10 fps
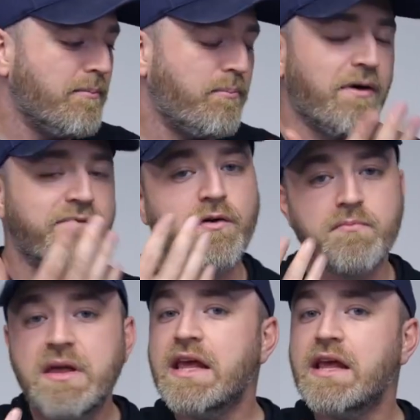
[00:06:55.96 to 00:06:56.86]
but for
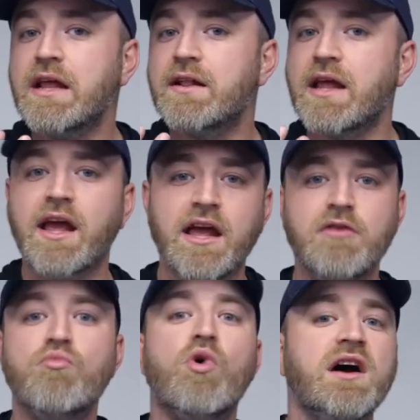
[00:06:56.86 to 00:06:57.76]
me, the
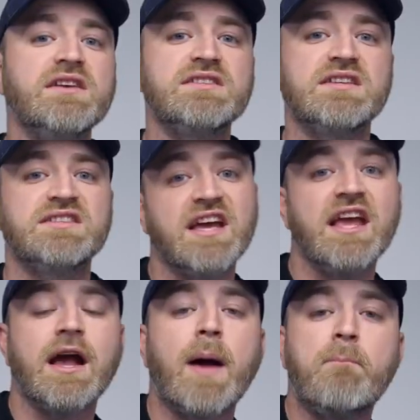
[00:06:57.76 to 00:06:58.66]
aim was to
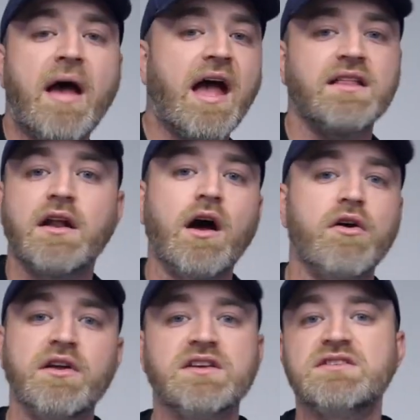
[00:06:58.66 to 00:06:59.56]
take a bag that I
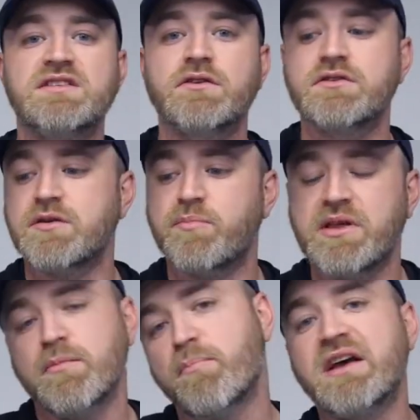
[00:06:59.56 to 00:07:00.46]
already considered to
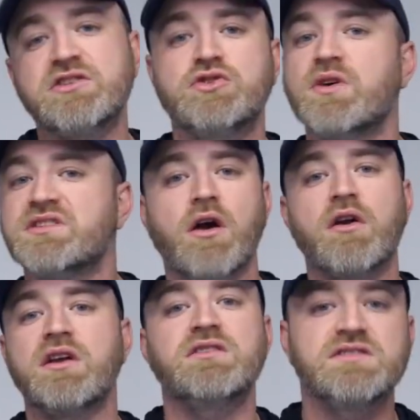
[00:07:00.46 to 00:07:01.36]
be the best choice. I
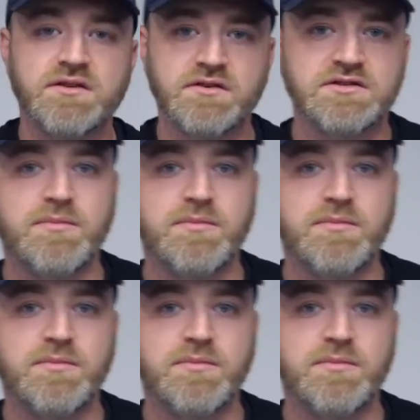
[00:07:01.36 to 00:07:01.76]
already considered